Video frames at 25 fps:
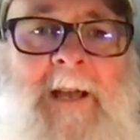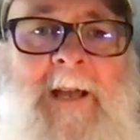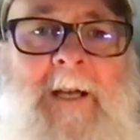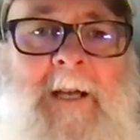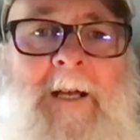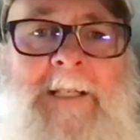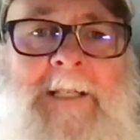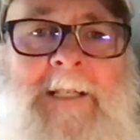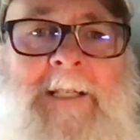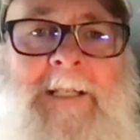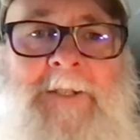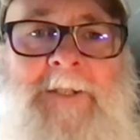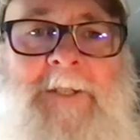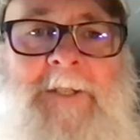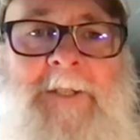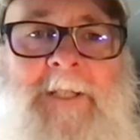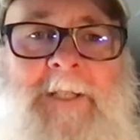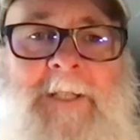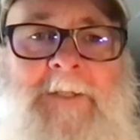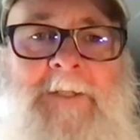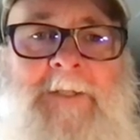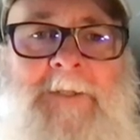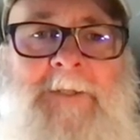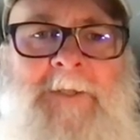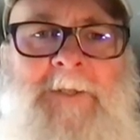uh, insert
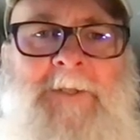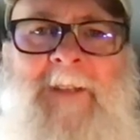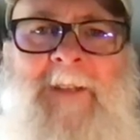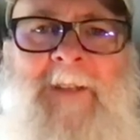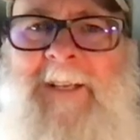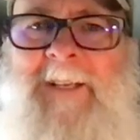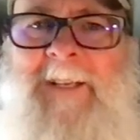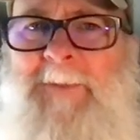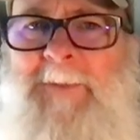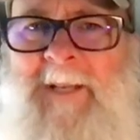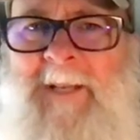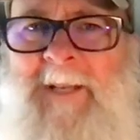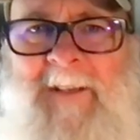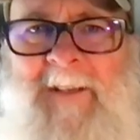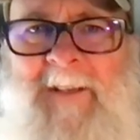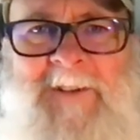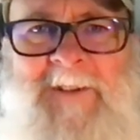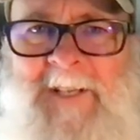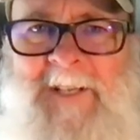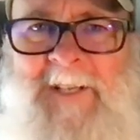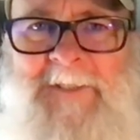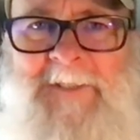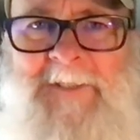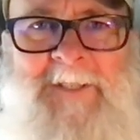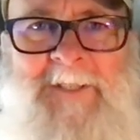these truth values, we have
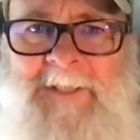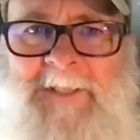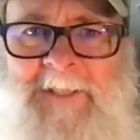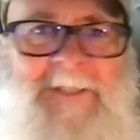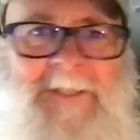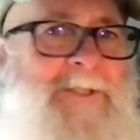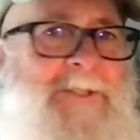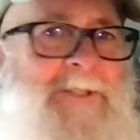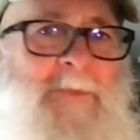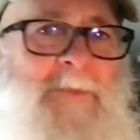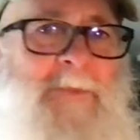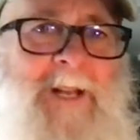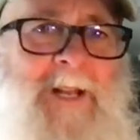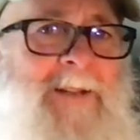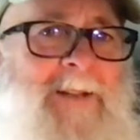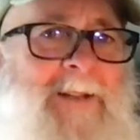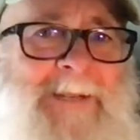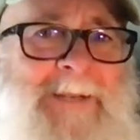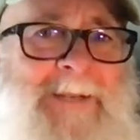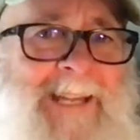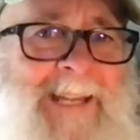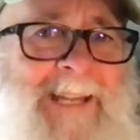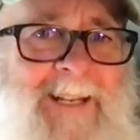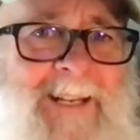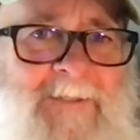contradictions and we're not, we
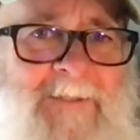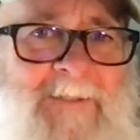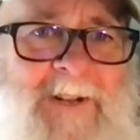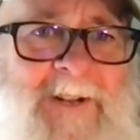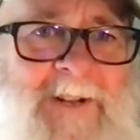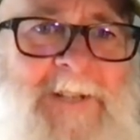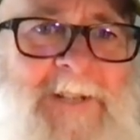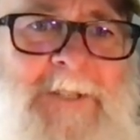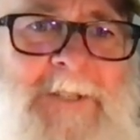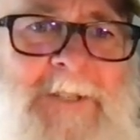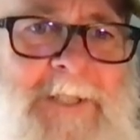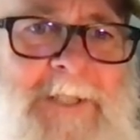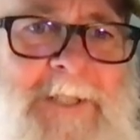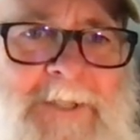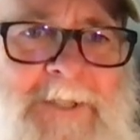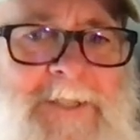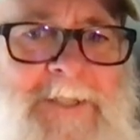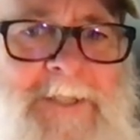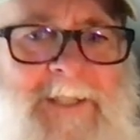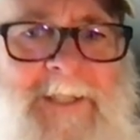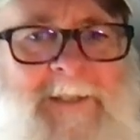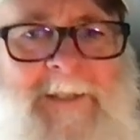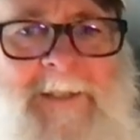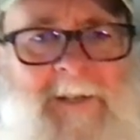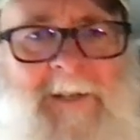can't have
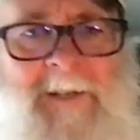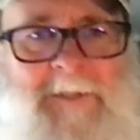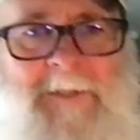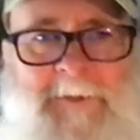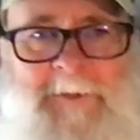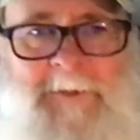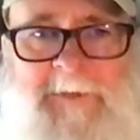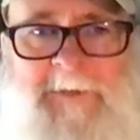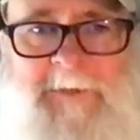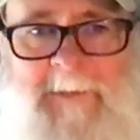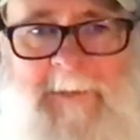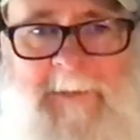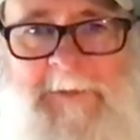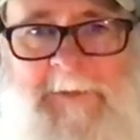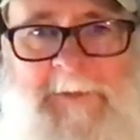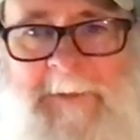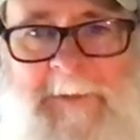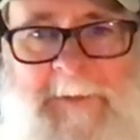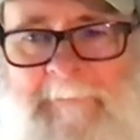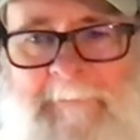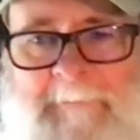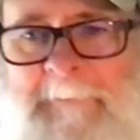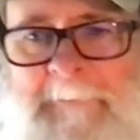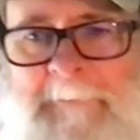contradictions in our truth tables.